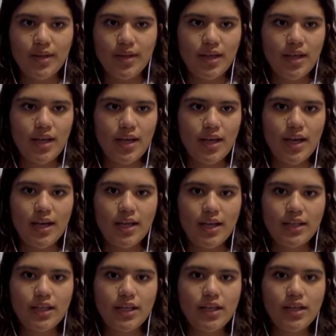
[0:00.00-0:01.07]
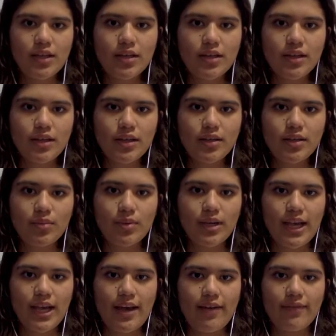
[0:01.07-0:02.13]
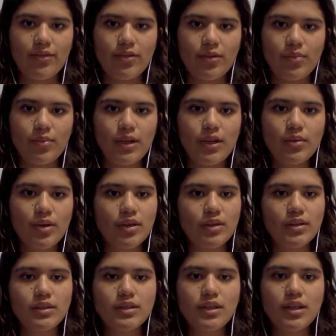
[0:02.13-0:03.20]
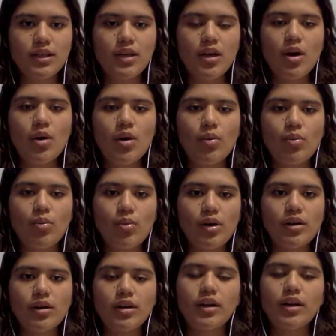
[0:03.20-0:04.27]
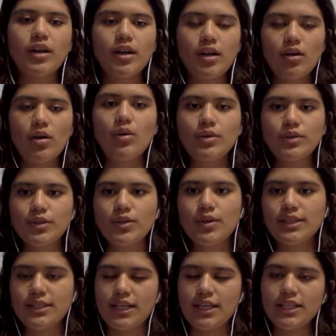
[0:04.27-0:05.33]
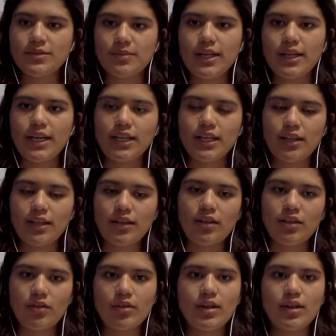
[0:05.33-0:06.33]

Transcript: And here we have the period, where also, as I explained in the theory and